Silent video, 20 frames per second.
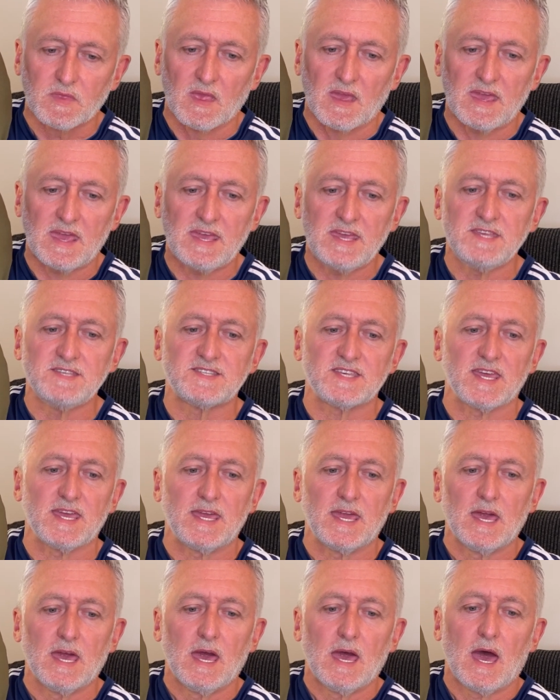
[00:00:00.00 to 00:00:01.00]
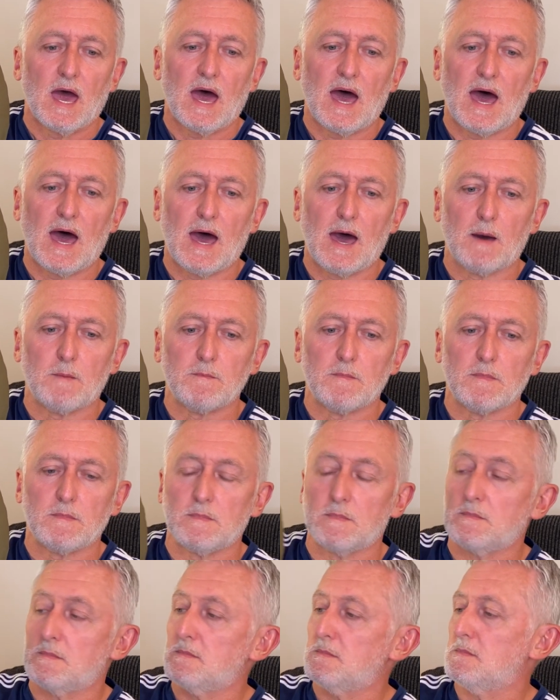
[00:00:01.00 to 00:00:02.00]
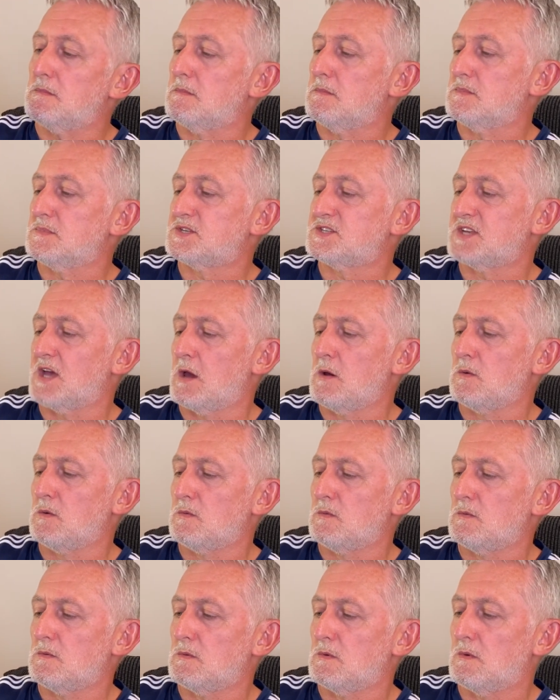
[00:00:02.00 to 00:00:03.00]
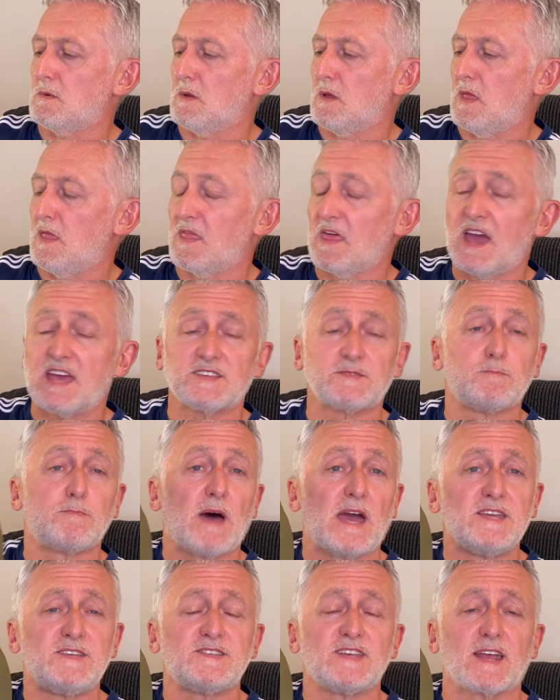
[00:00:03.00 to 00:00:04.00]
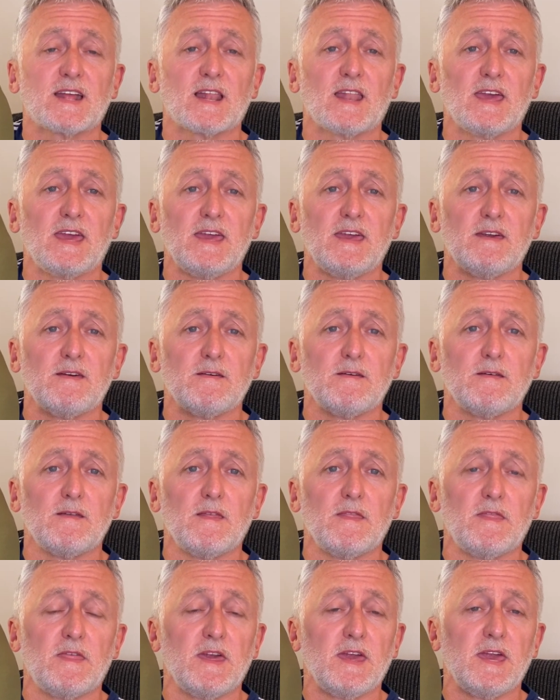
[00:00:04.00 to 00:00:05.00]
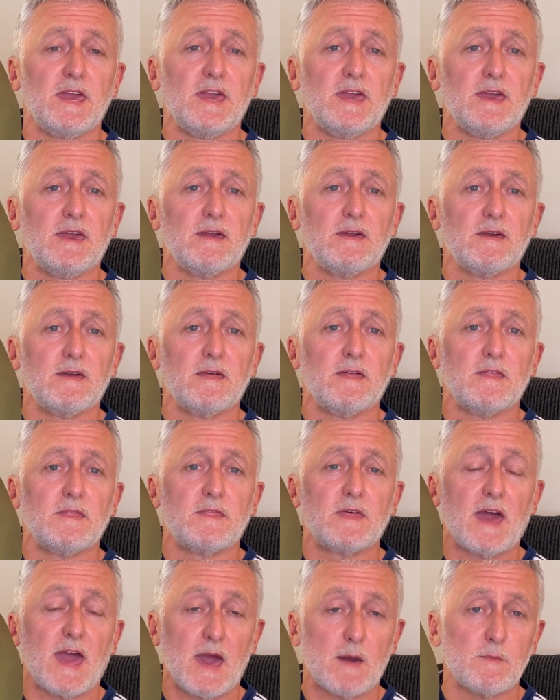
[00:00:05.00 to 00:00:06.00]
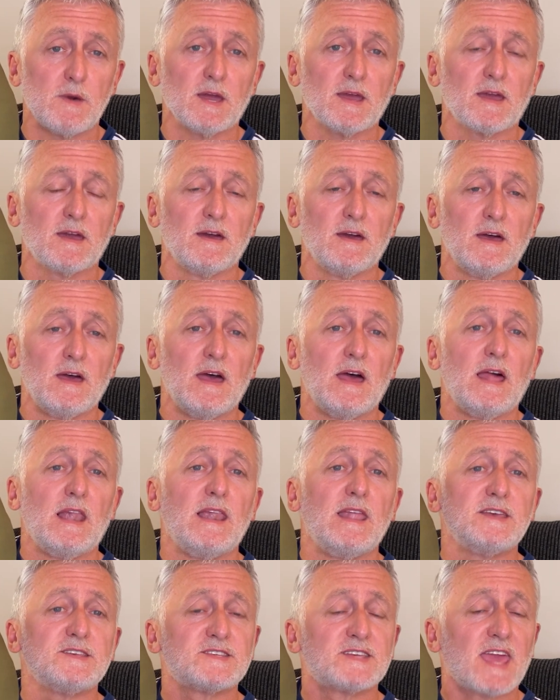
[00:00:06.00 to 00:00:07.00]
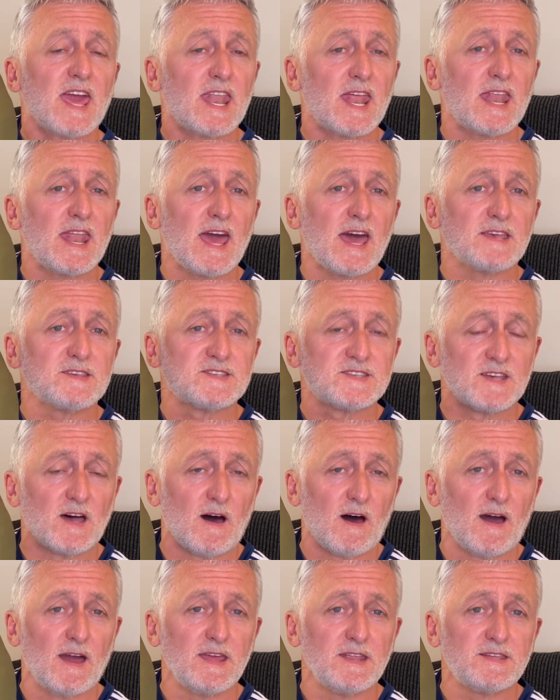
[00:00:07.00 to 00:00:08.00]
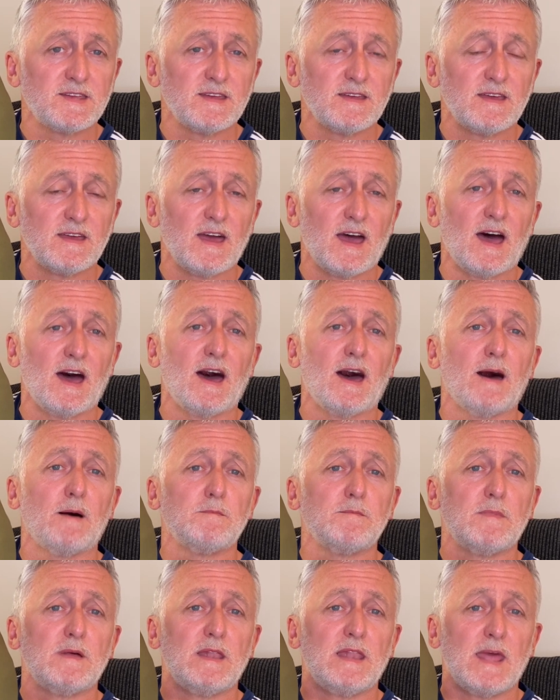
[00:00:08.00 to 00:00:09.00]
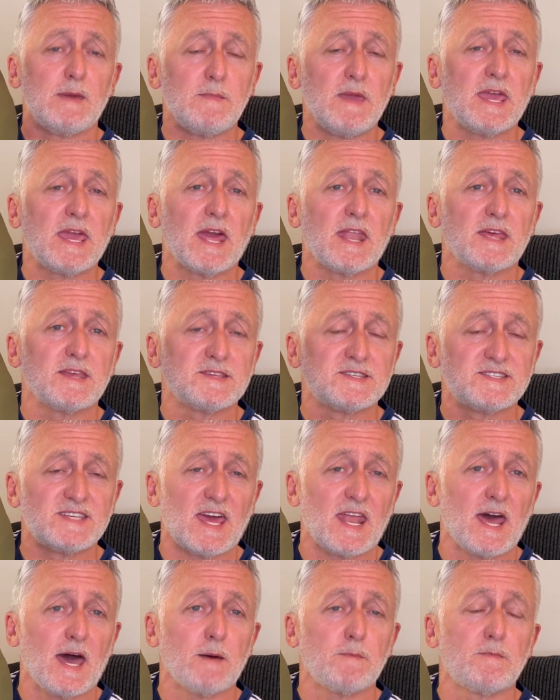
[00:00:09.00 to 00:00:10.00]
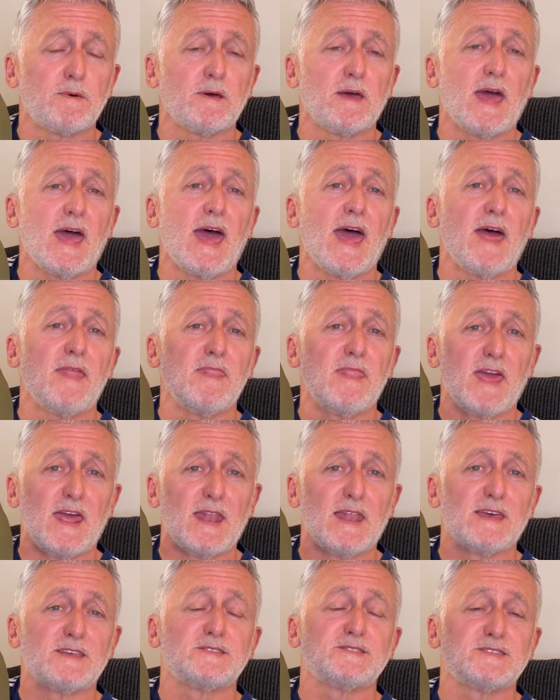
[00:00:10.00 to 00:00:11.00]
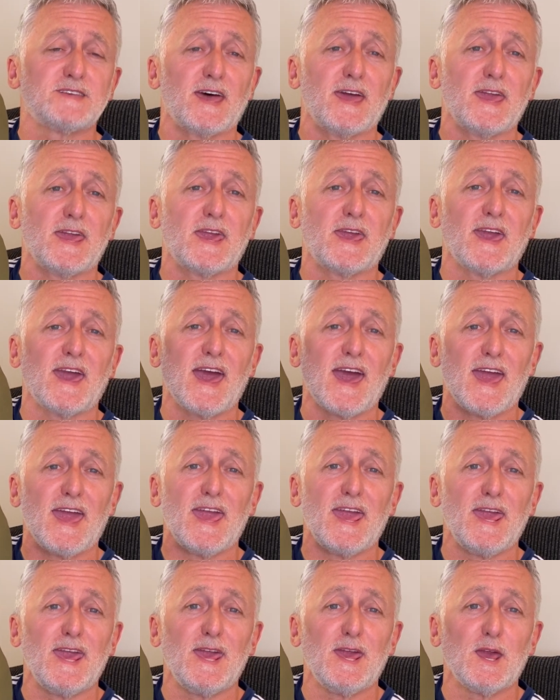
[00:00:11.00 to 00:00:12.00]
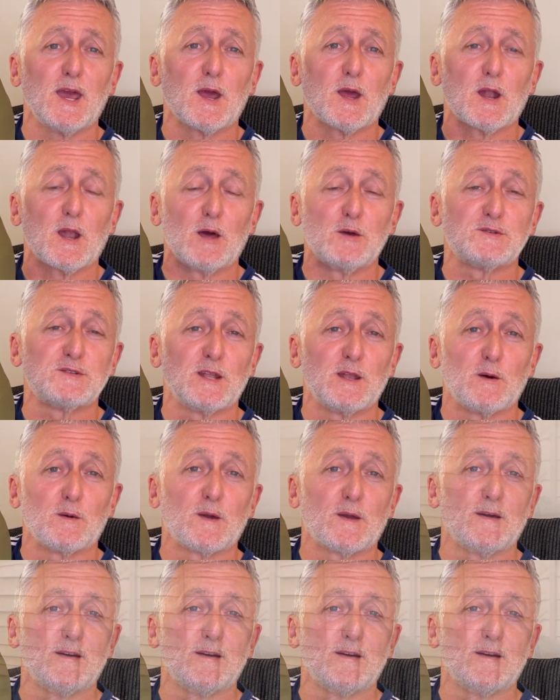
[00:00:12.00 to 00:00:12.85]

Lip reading: easy. So that's basically the hammock. Let's get it outside. Let me get it set up, and then let's take a closer look.